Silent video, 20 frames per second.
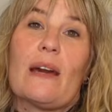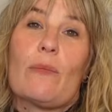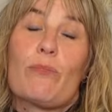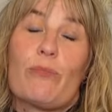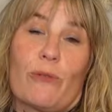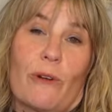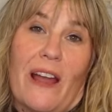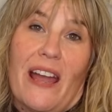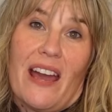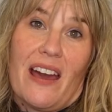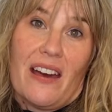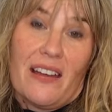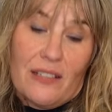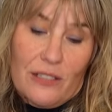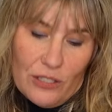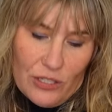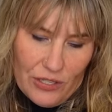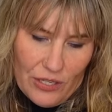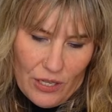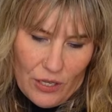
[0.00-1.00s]
a
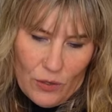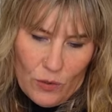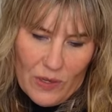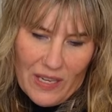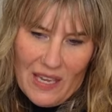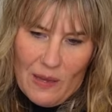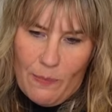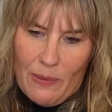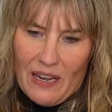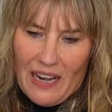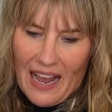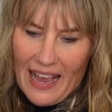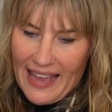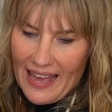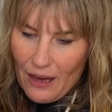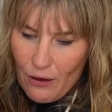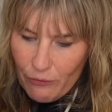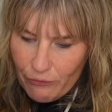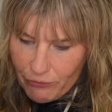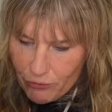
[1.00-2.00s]
brand to keep an eye
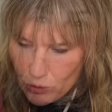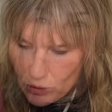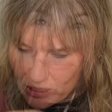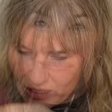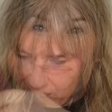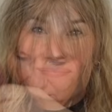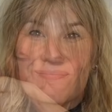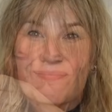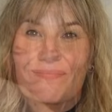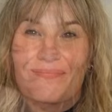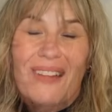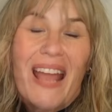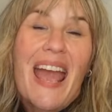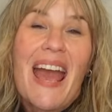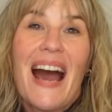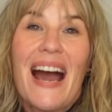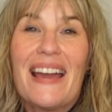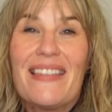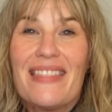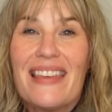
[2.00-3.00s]
out for.
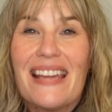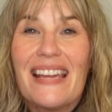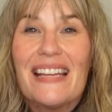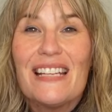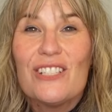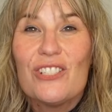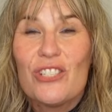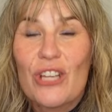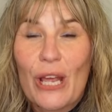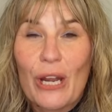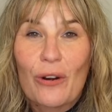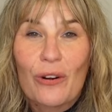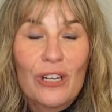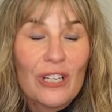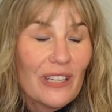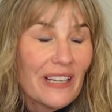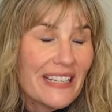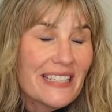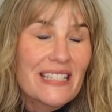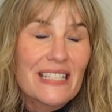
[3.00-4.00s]
I think in
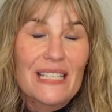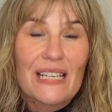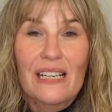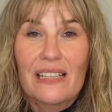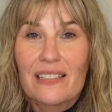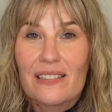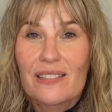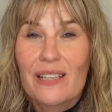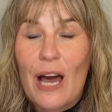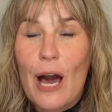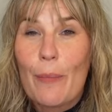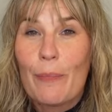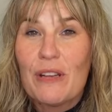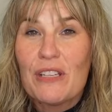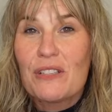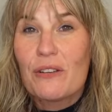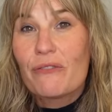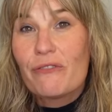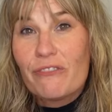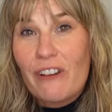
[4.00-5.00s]
general it's not as common
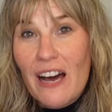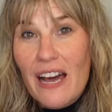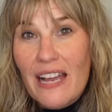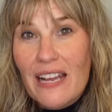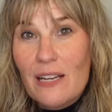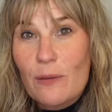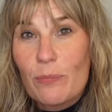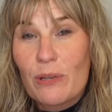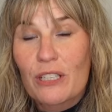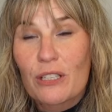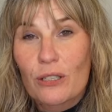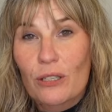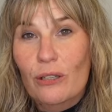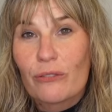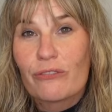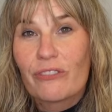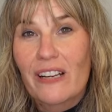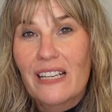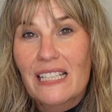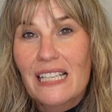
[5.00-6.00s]
to find, but
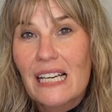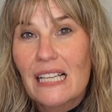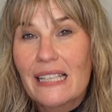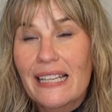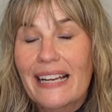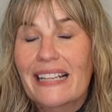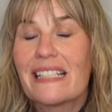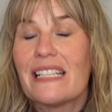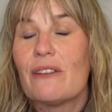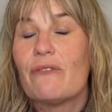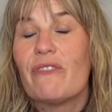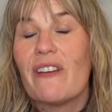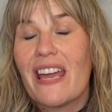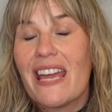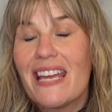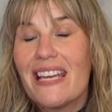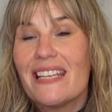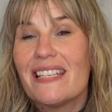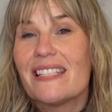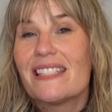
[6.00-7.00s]
Girlfriend Collective
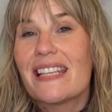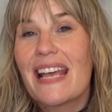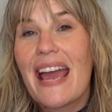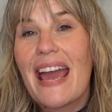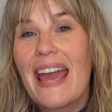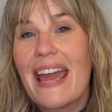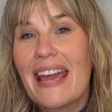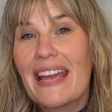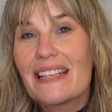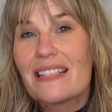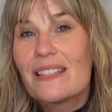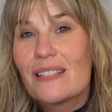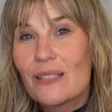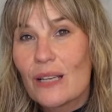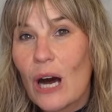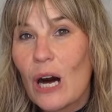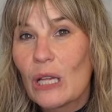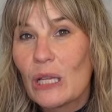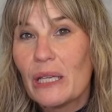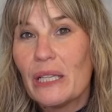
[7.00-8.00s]
is a
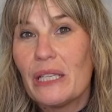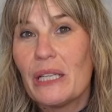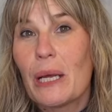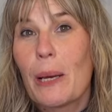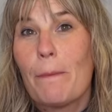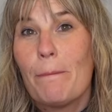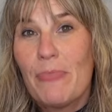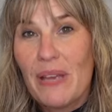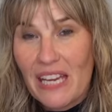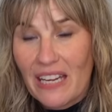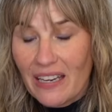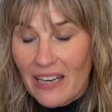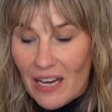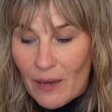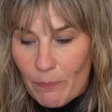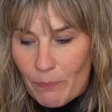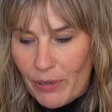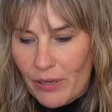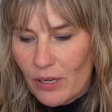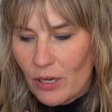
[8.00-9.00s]
solid
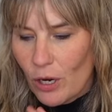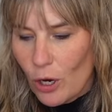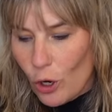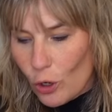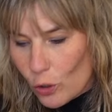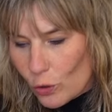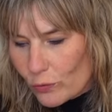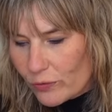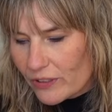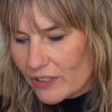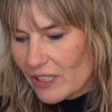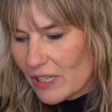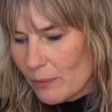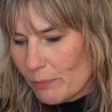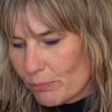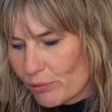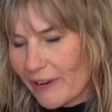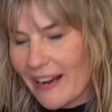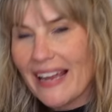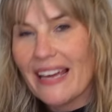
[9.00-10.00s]
pickup over a
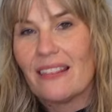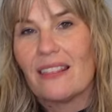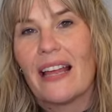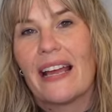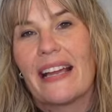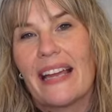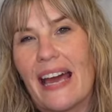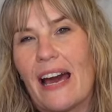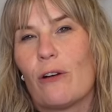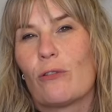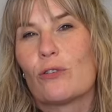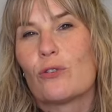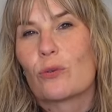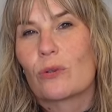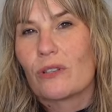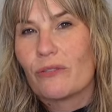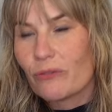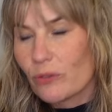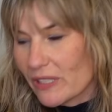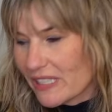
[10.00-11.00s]
brand like
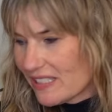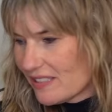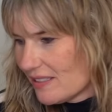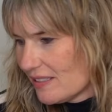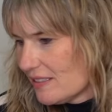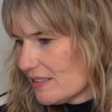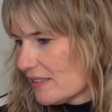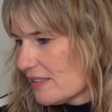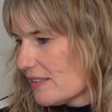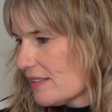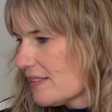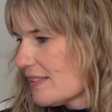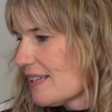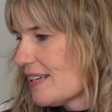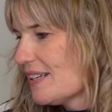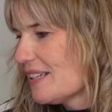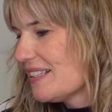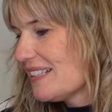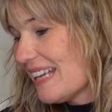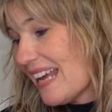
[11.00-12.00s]
Outdoor Voices.
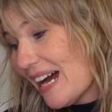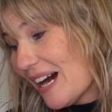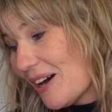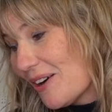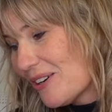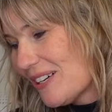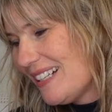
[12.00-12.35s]
Now,